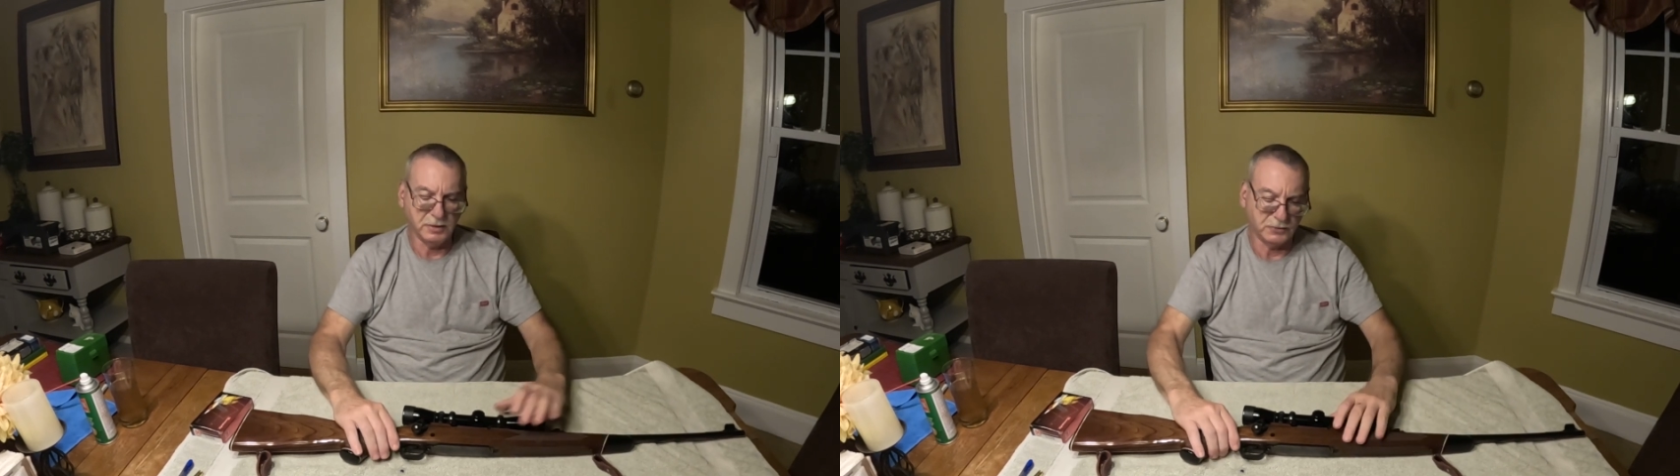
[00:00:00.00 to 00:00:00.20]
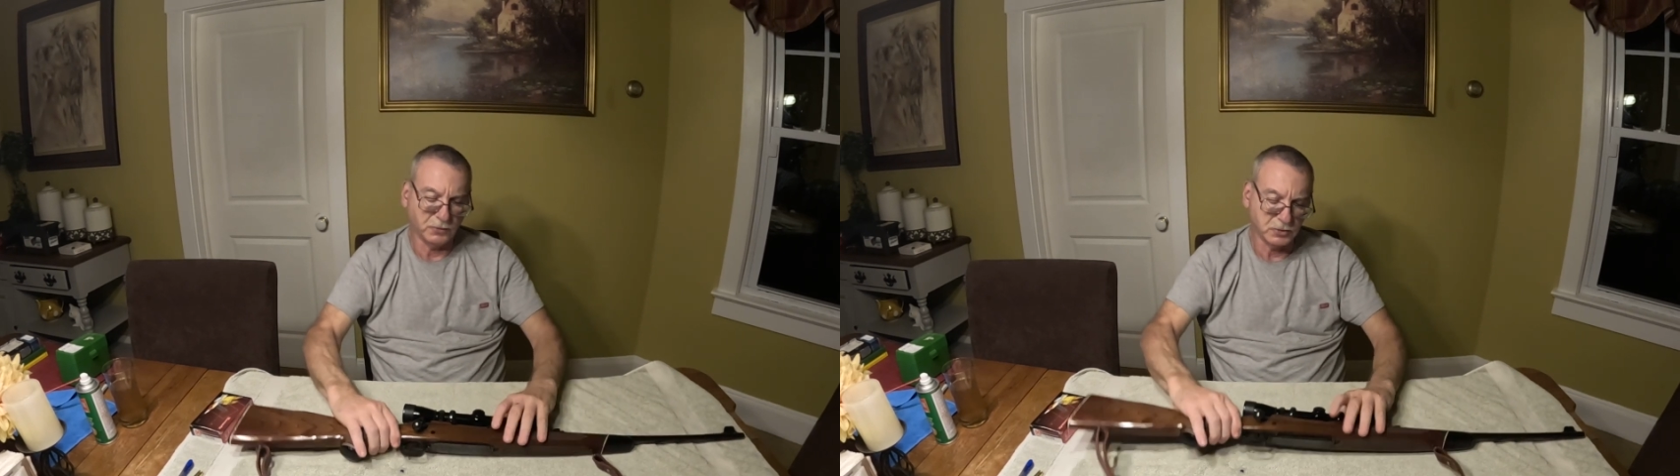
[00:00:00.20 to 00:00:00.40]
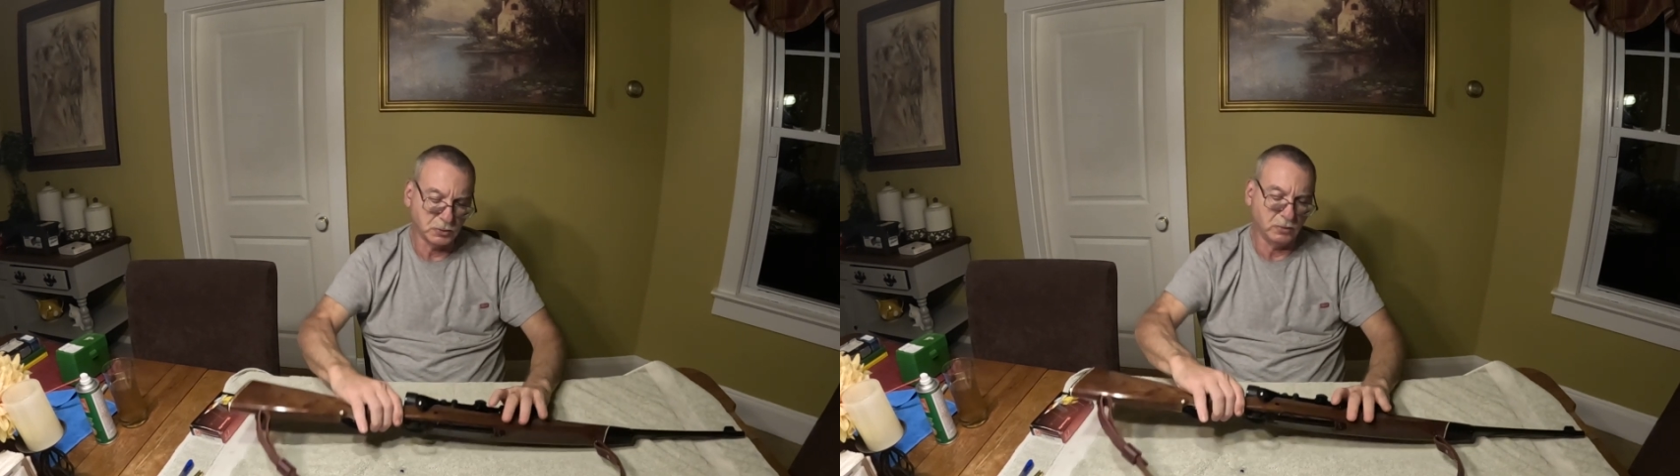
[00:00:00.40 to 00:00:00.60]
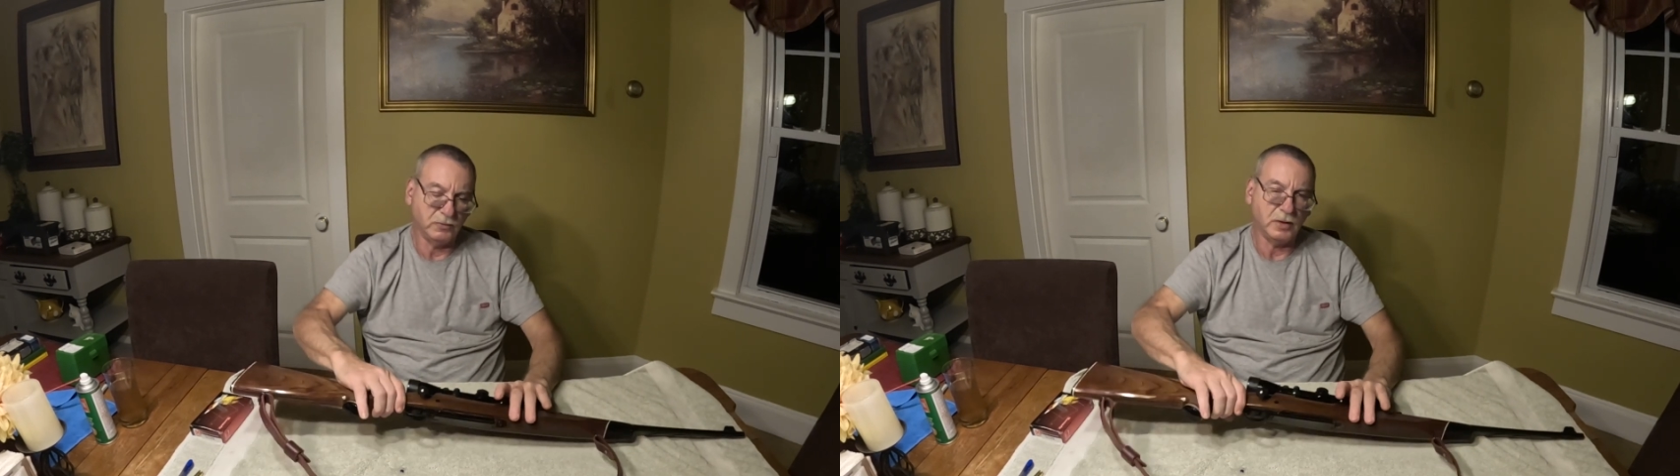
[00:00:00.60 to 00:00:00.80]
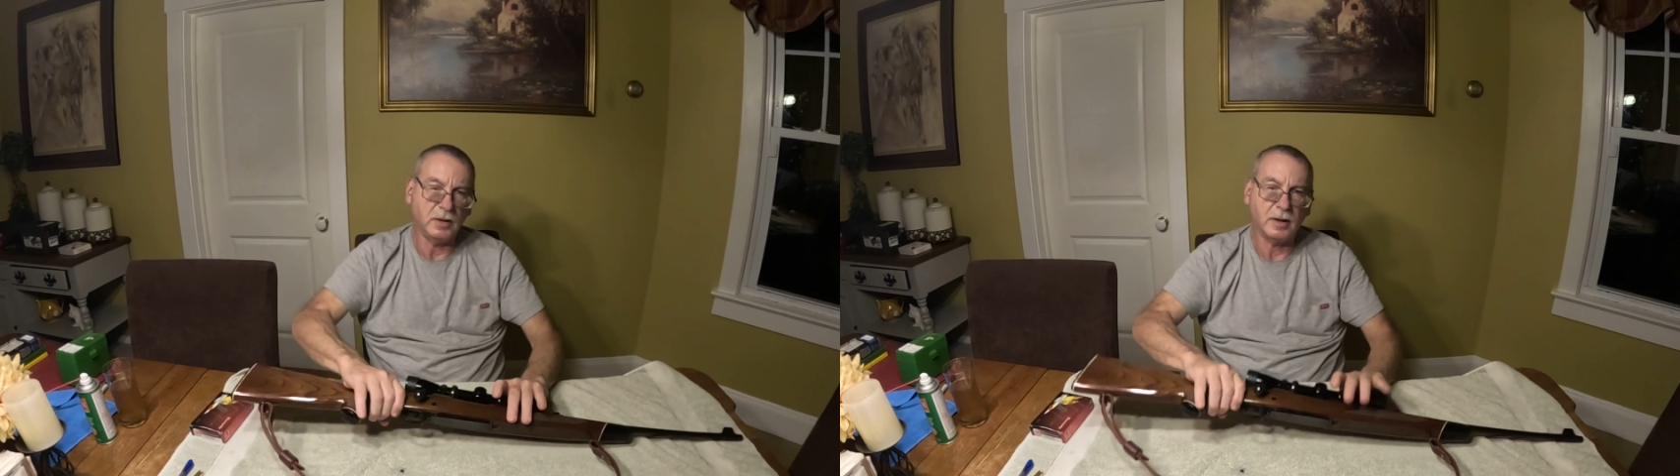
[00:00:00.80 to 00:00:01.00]
his first tool in
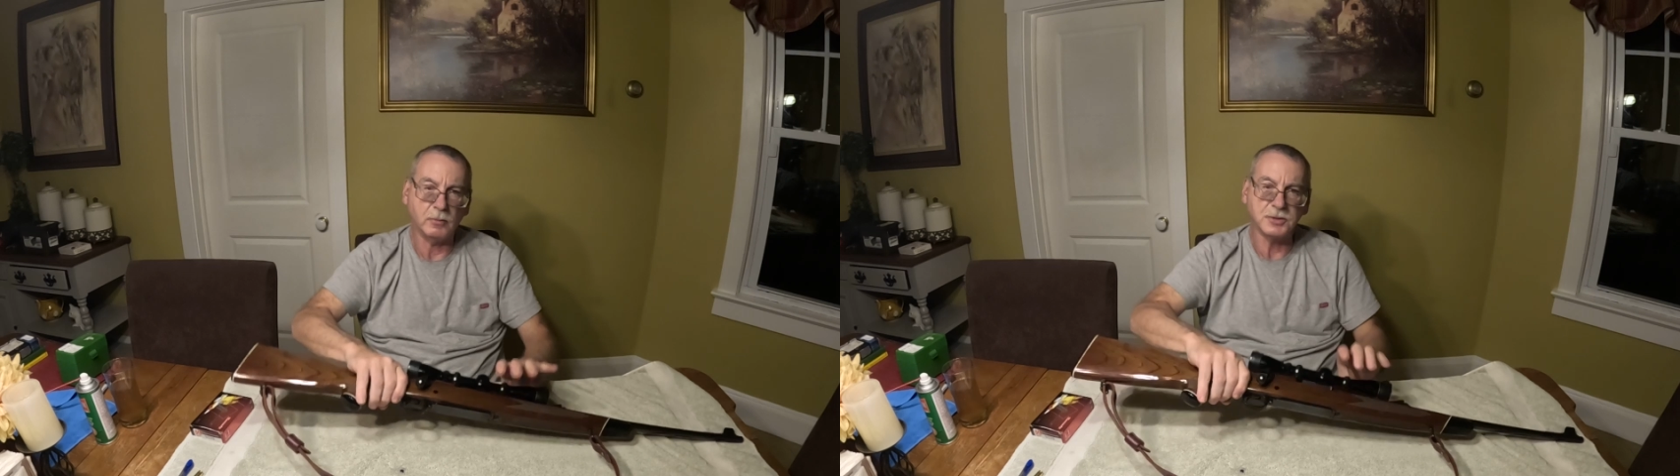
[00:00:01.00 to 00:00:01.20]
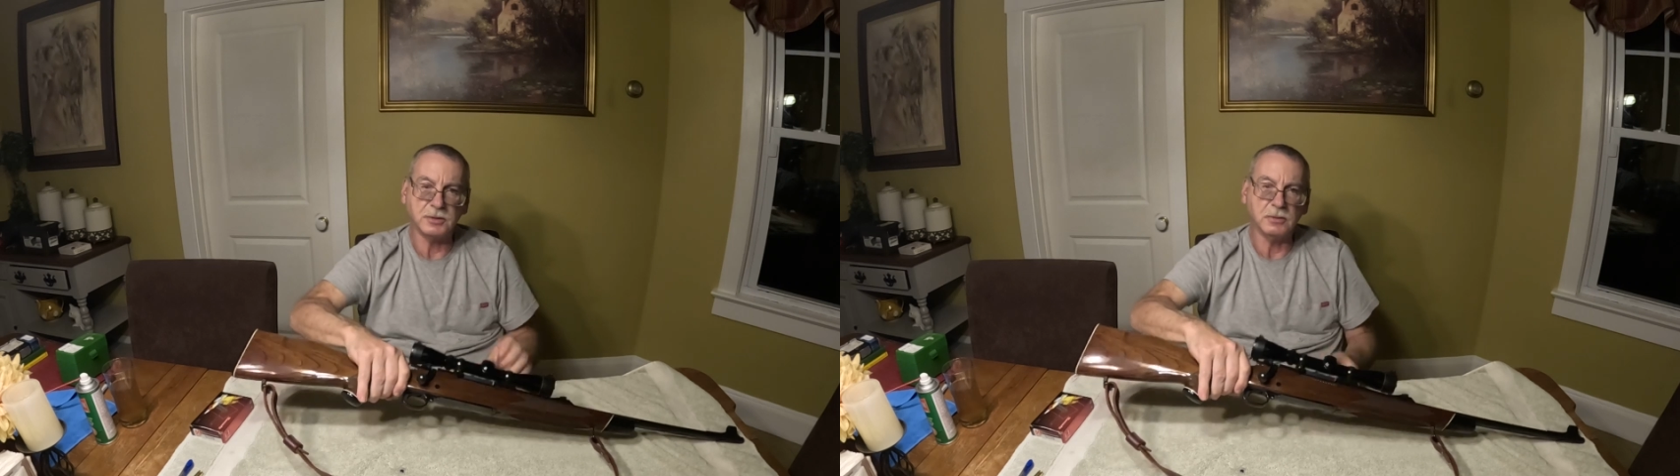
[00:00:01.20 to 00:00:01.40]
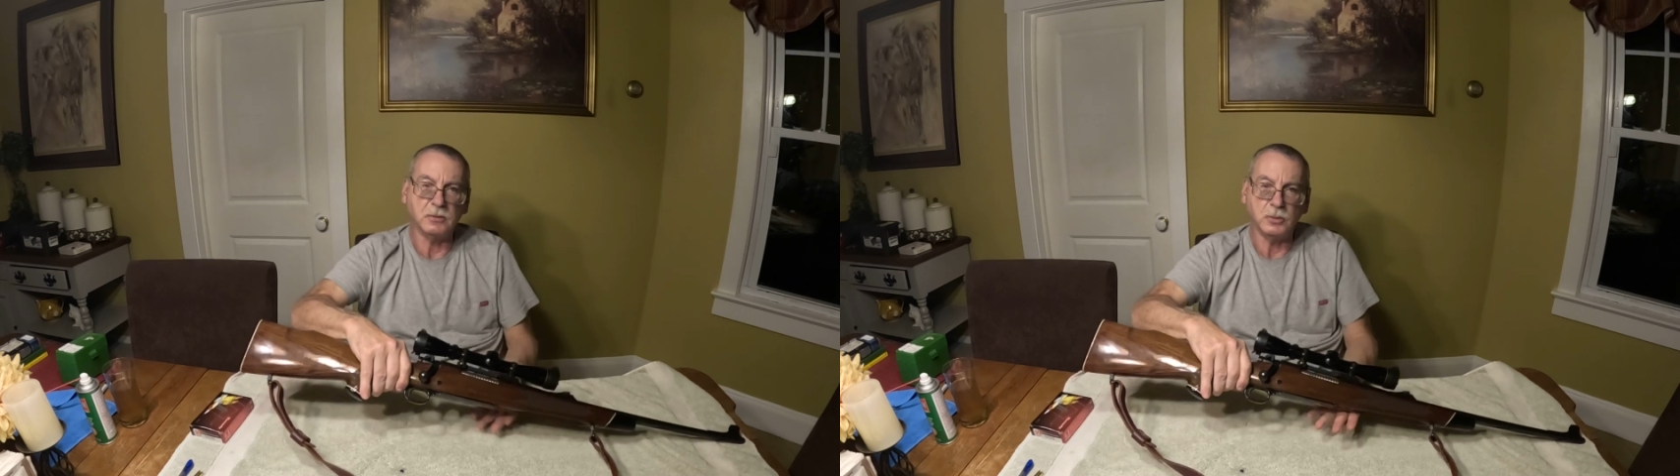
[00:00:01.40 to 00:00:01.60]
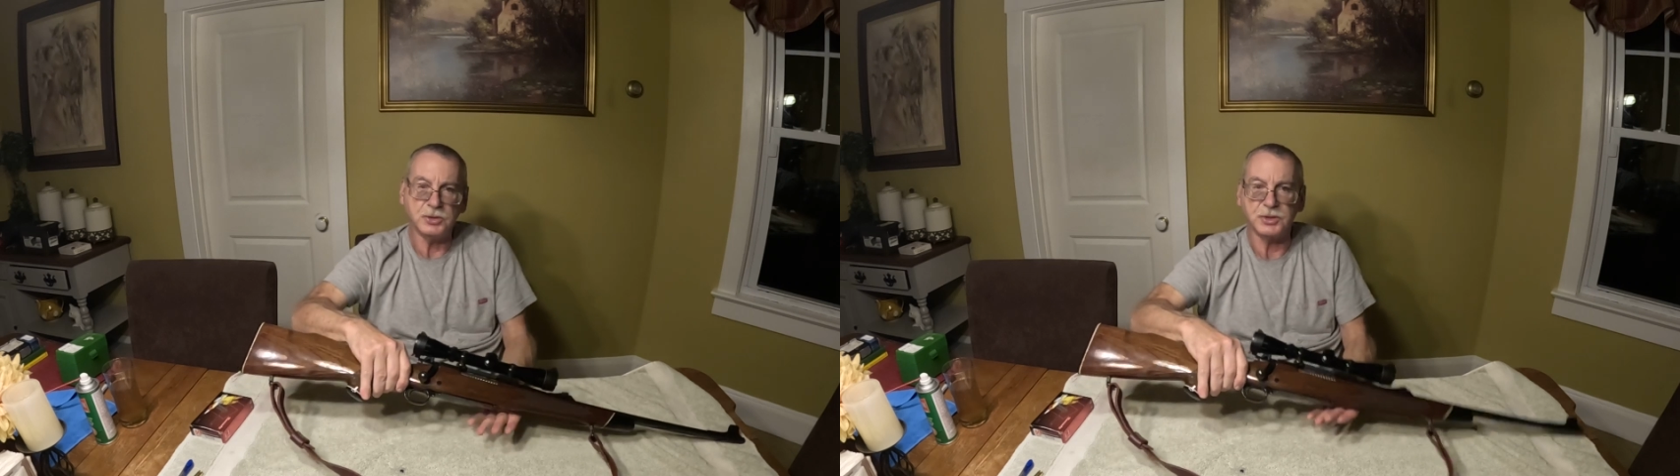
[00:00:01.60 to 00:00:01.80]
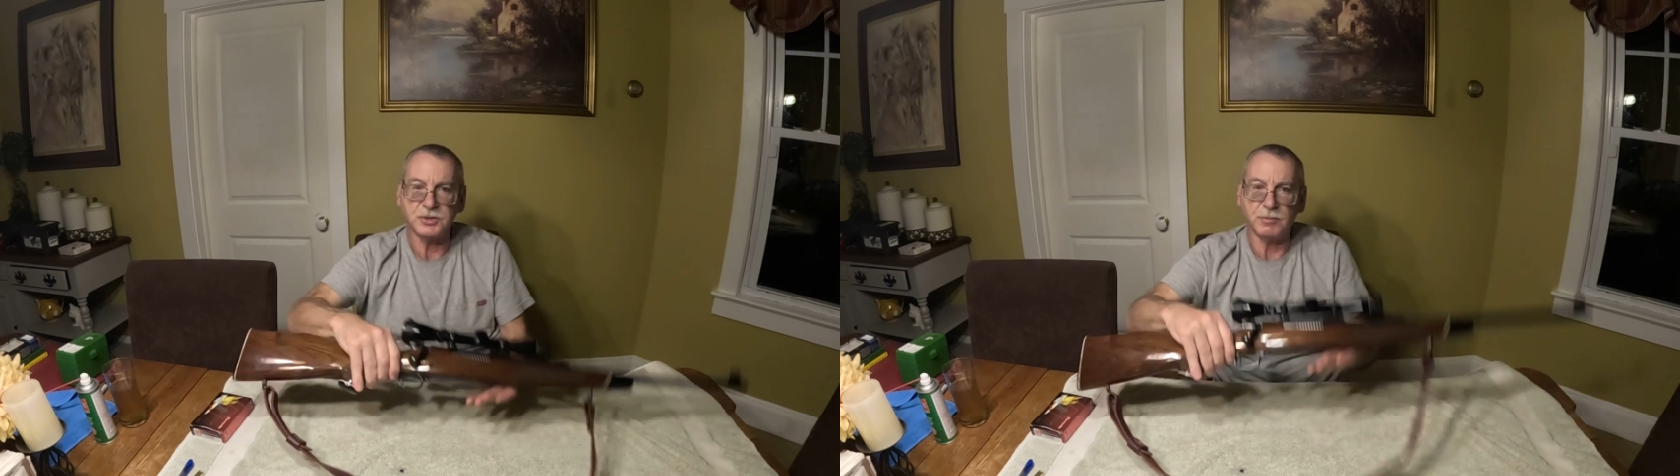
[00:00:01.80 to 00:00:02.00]
Vietnam was a Winchester